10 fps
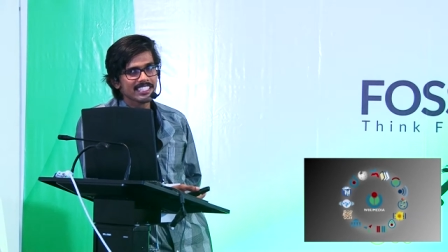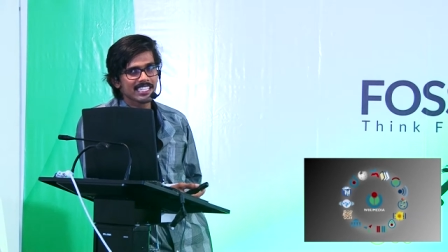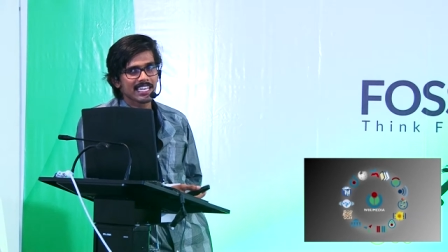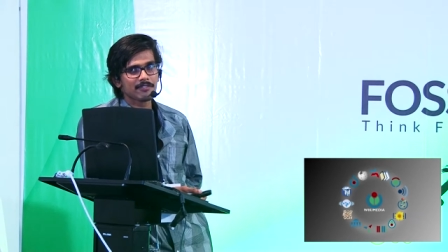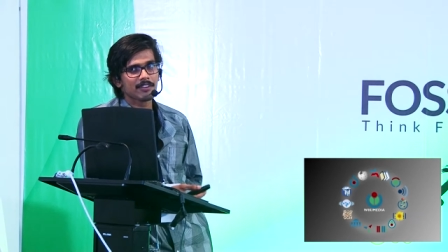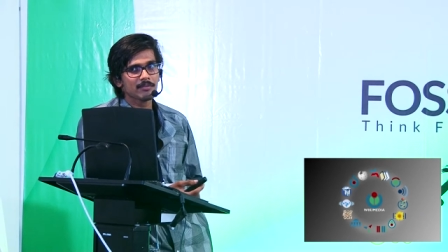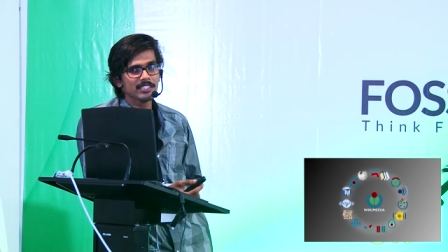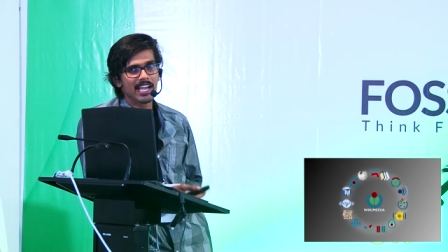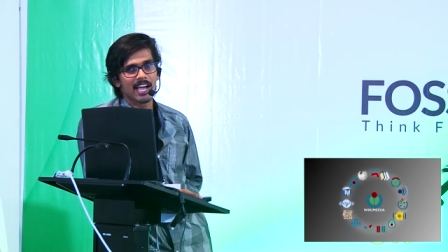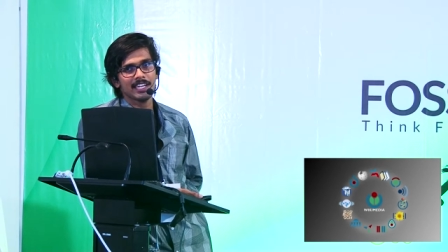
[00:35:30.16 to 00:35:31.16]
started from
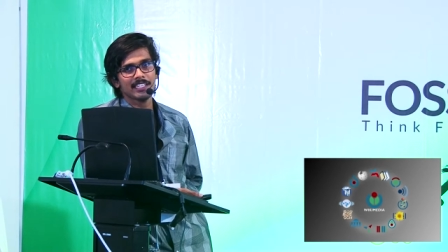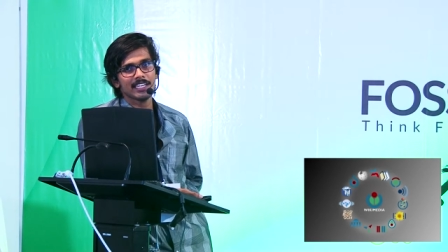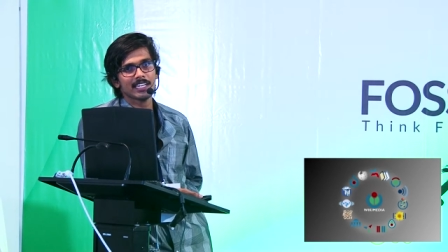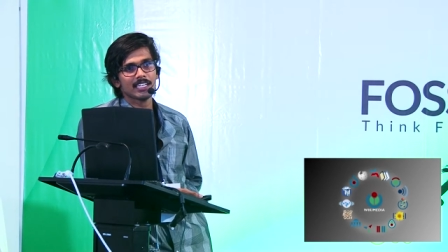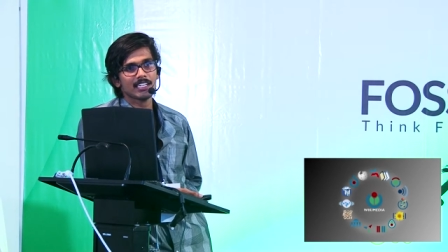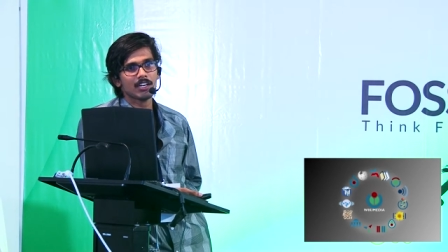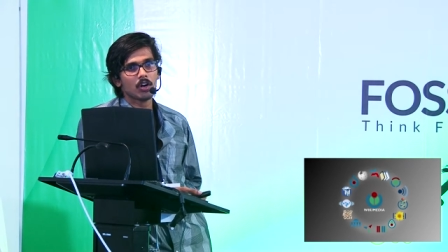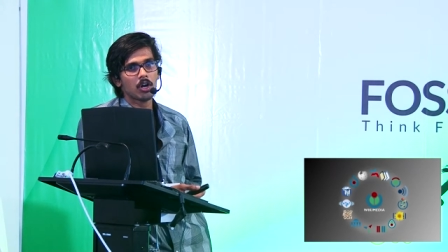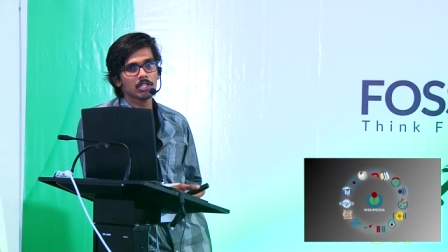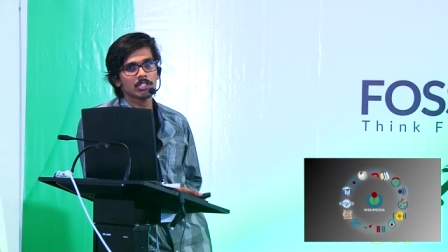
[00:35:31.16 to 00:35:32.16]
the idea
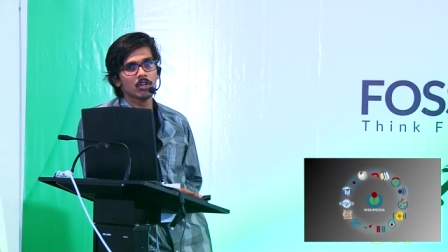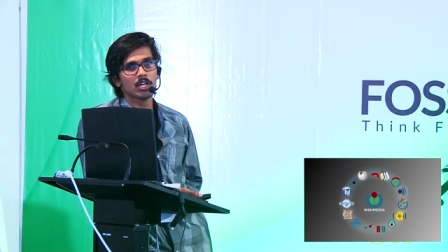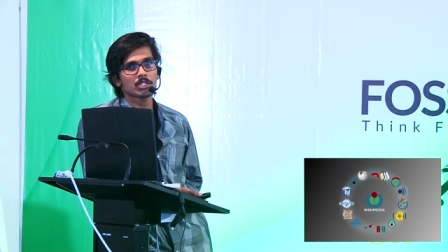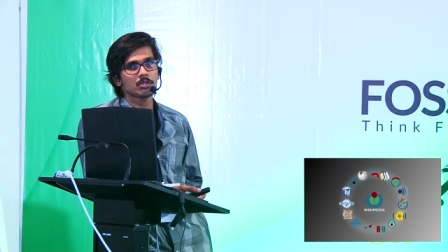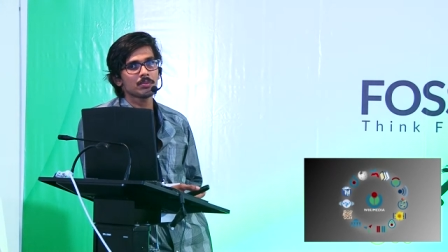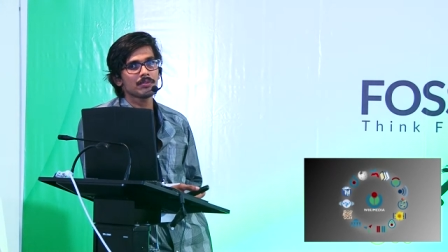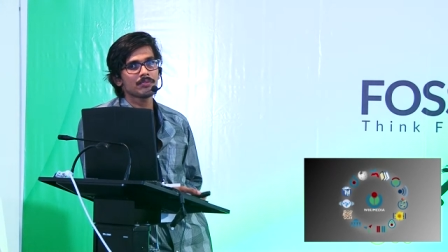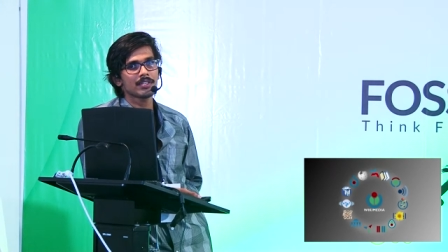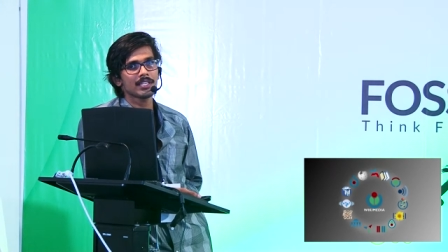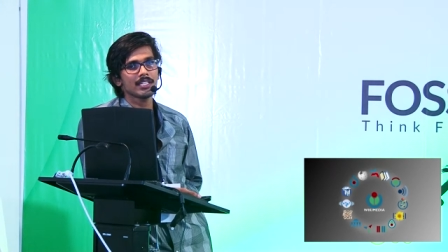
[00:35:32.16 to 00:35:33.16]
all the knowledge should be
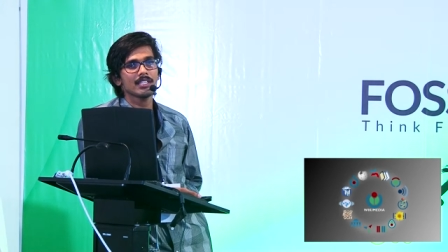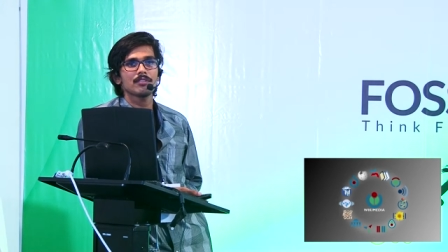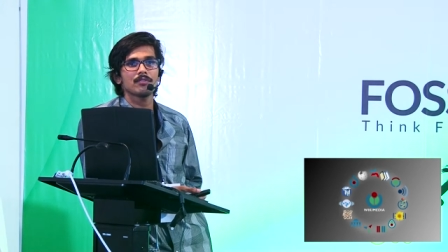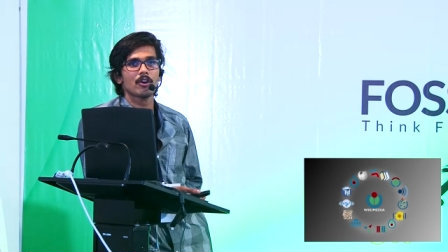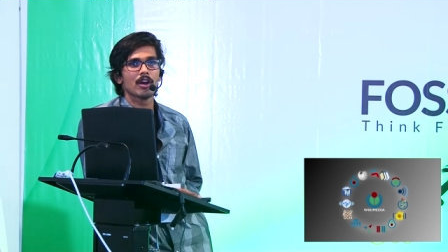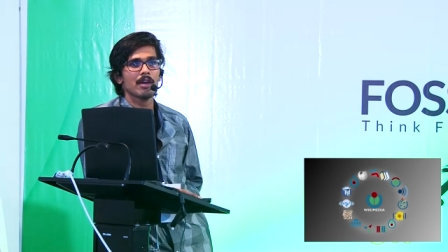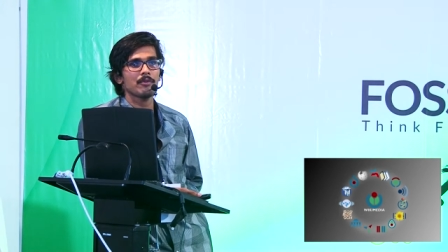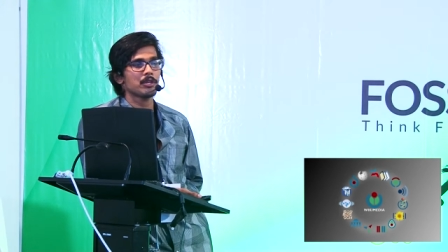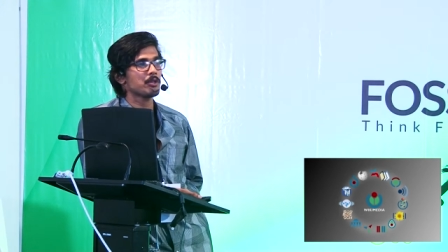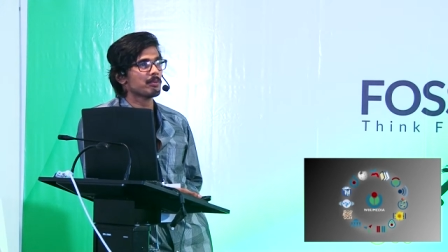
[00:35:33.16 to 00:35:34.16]
free for
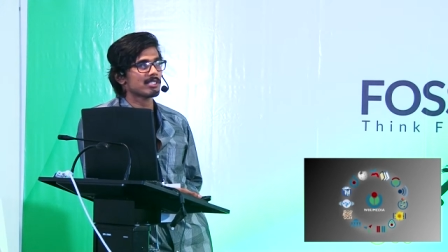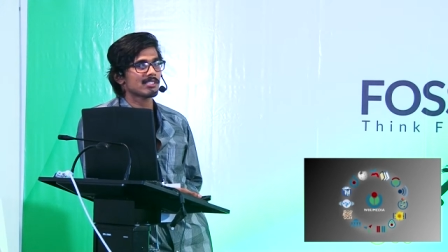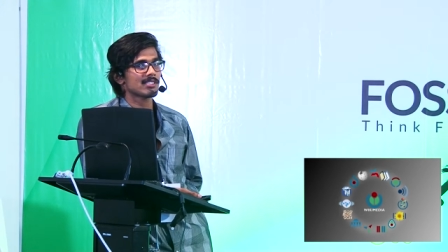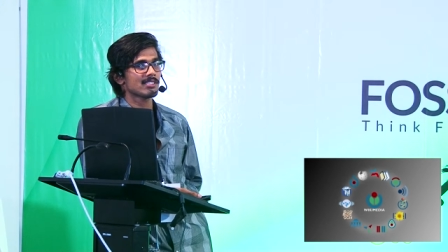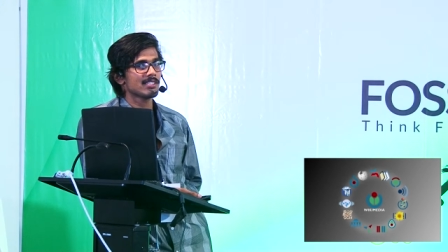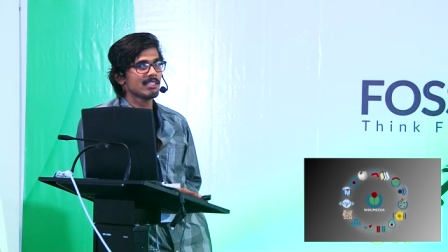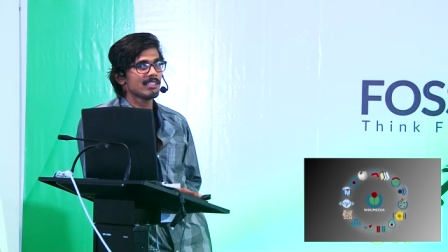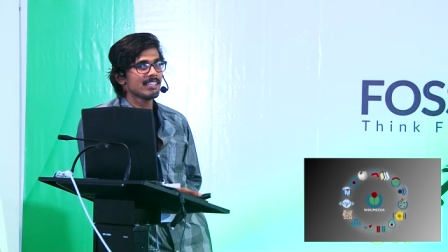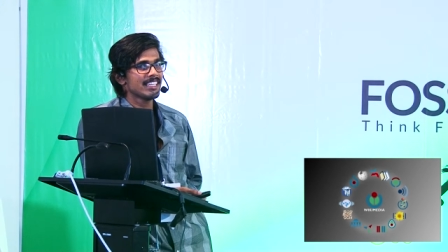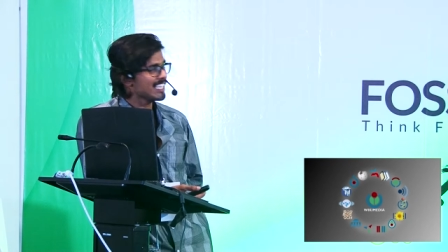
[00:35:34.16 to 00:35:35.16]
every humans.
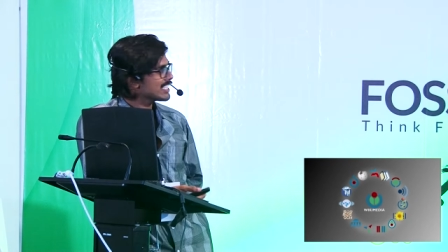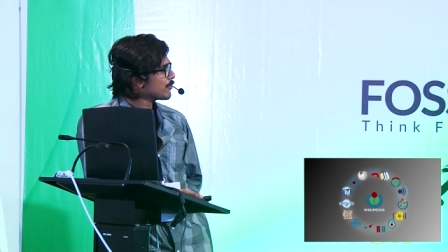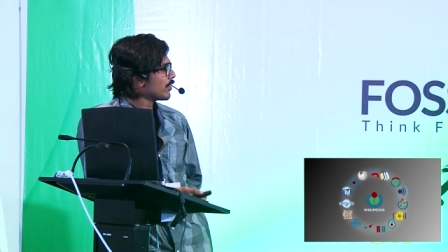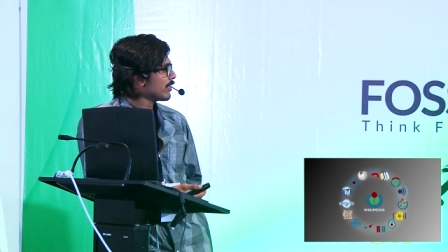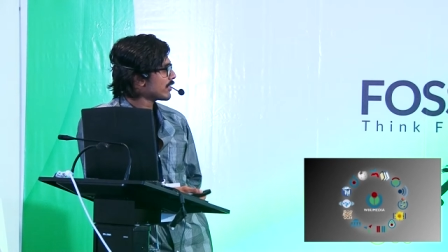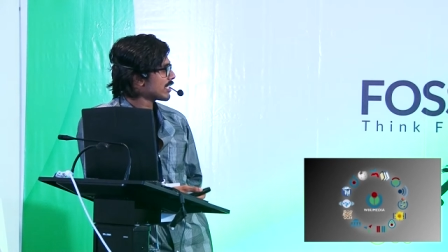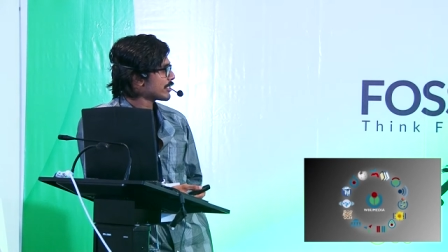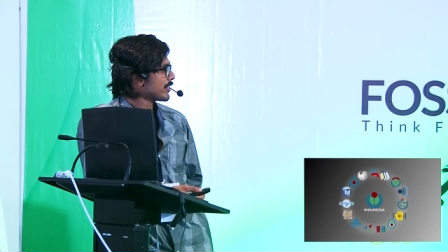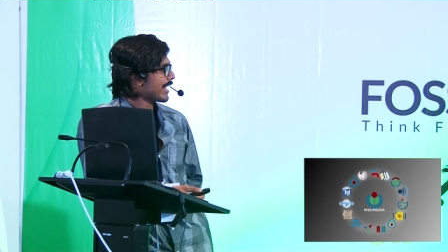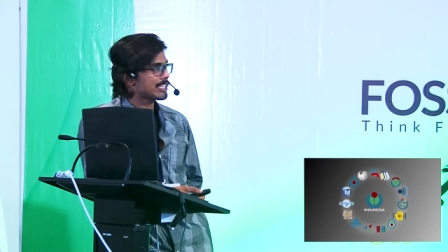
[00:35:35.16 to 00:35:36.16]
His, he was
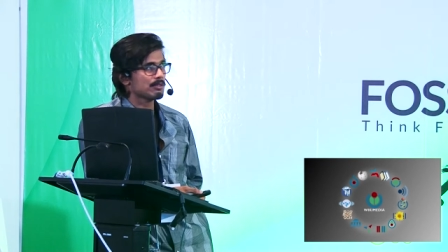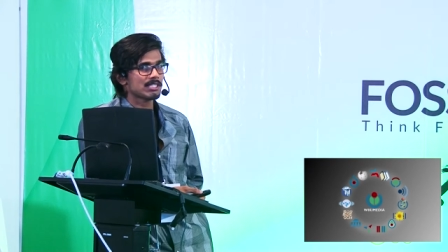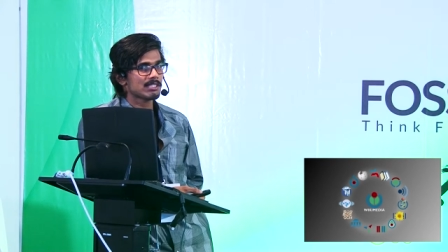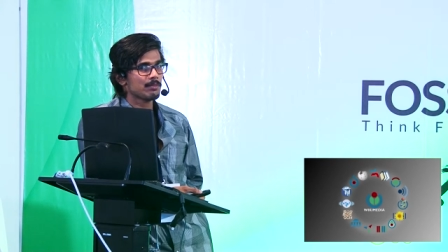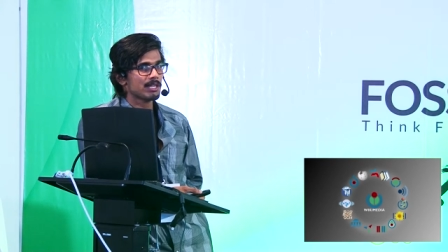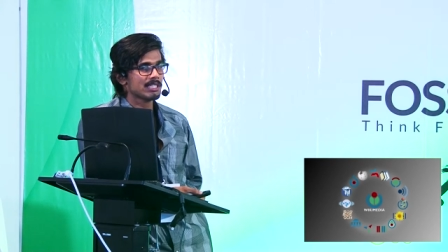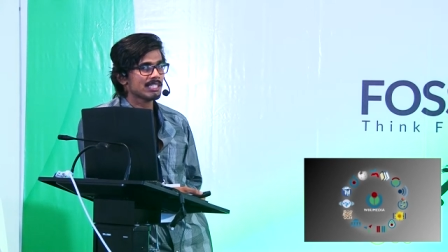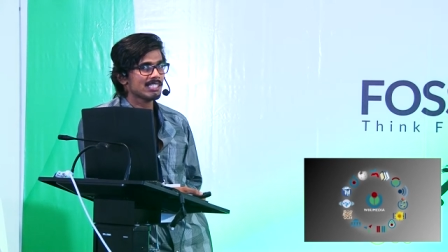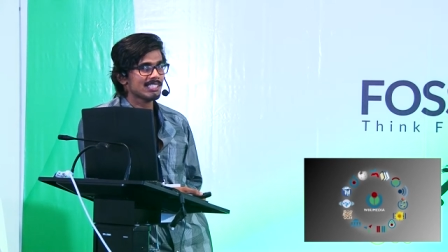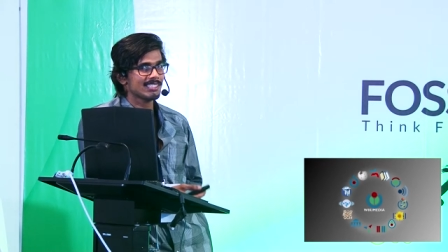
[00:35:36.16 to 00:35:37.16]
also an activist, but
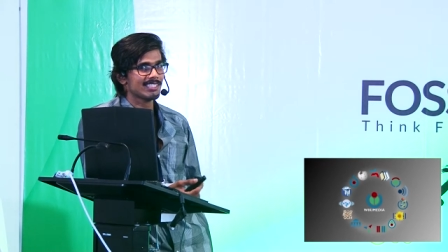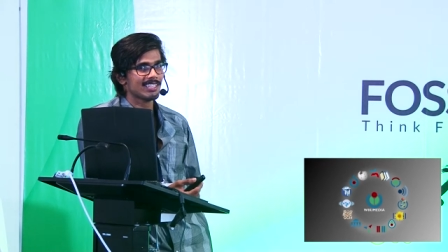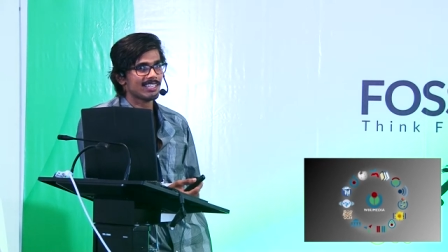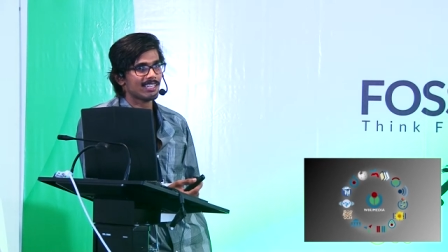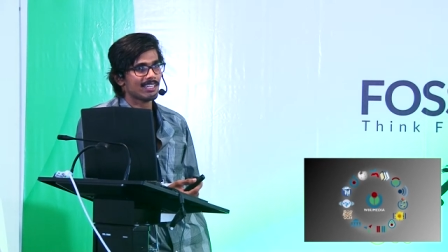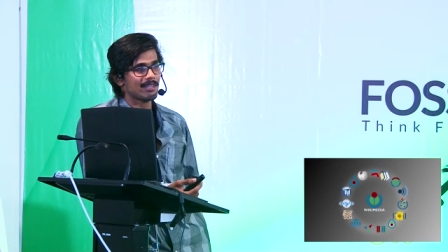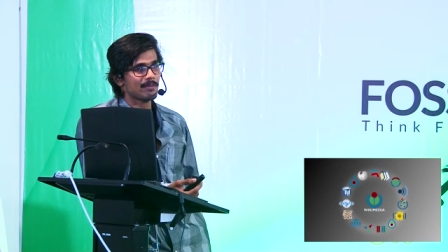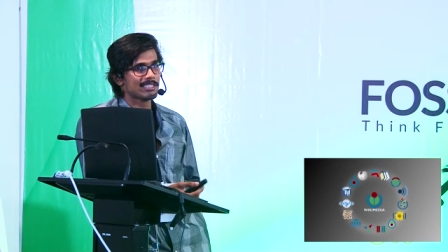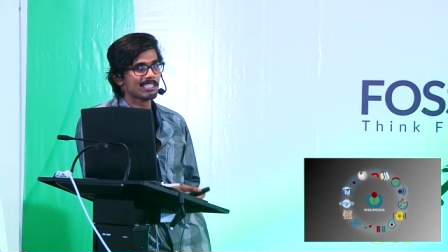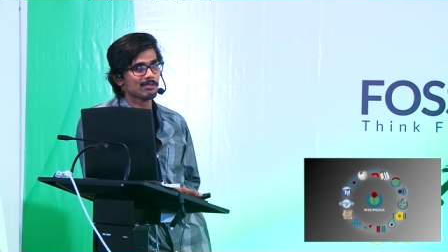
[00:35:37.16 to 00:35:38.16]
his uh,
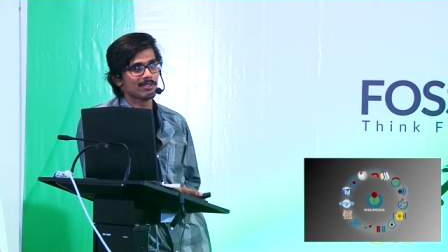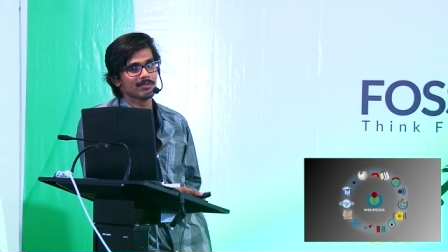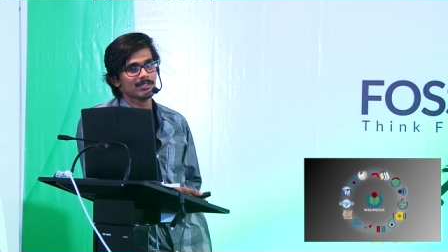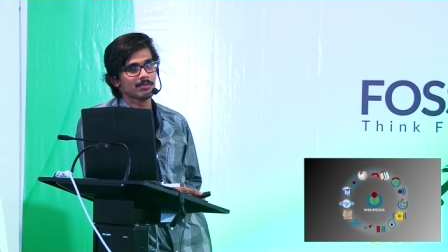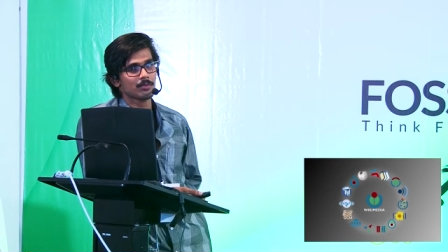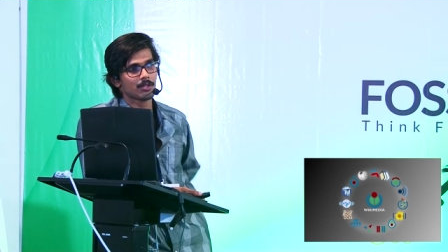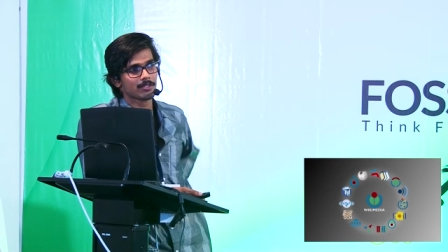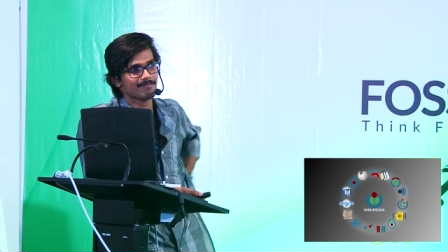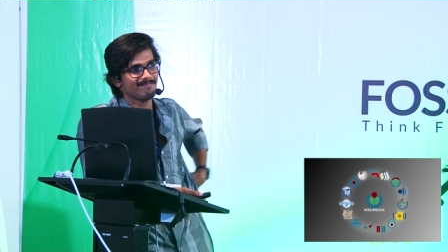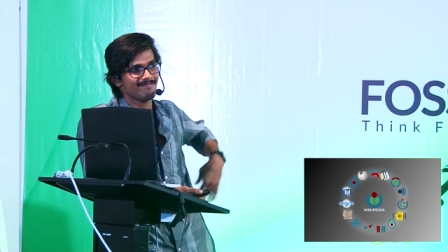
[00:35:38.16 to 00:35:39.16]
methods were much
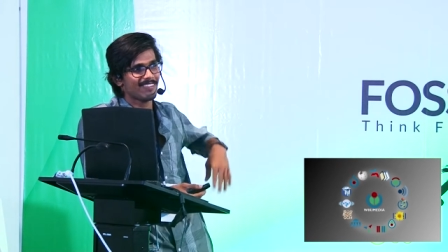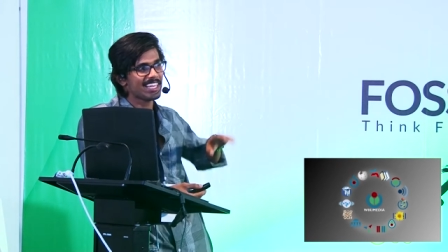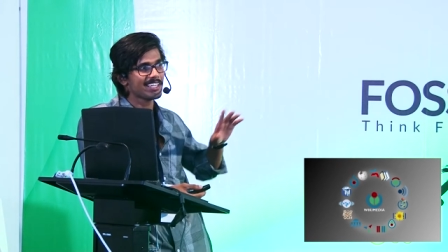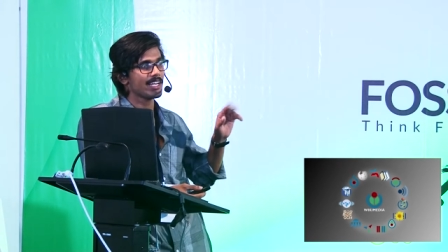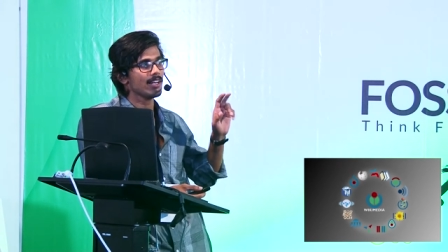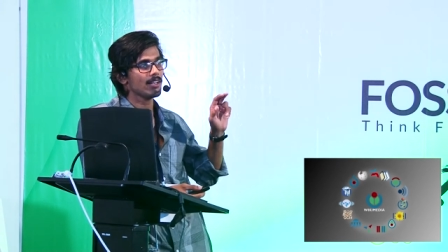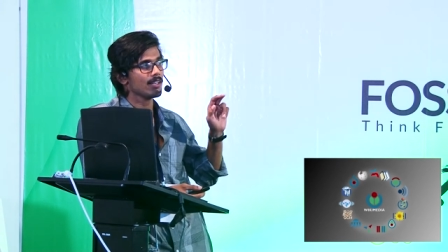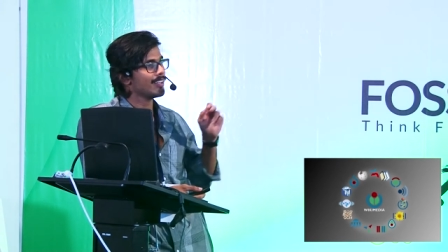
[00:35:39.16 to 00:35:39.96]
more legal.